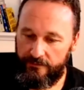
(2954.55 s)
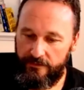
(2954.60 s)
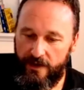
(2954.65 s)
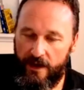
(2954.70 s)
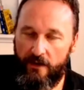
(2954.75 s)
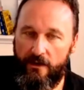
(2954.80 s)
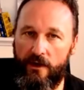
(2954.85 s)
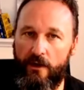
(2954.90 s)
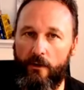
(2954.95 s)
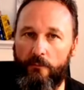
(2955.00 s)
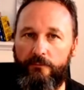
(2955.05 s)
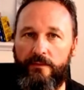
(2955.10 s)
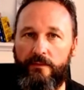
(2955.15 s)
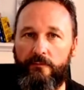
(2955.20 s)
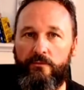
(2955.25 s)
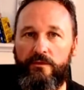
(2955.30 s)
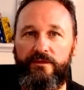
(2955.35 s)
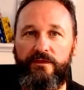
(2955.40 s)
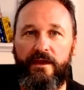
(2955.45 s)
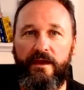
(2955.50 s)
you know, help
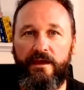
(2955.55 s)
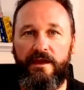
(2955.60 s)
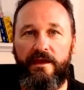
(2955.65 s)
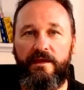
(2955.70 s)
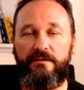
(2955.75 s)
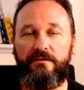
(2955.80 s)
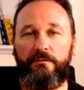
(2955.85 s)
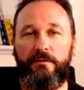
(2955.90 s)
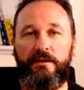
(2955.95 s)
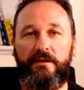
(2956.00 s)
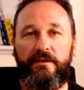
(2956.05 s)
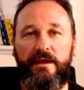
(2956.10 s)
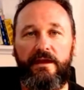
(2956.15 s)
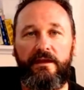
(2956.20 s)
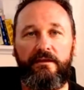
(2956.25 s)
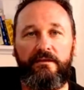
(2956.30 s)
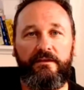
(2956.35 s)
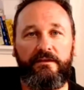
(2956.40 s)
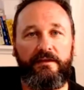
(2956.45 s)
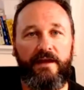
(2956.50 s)
them with their kids. But at the
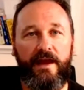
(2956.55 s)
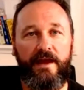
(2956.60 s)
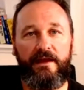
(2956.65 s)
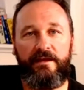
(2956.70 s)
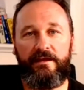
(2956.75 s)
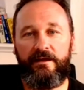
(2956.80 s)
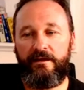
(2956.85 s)
end of the day,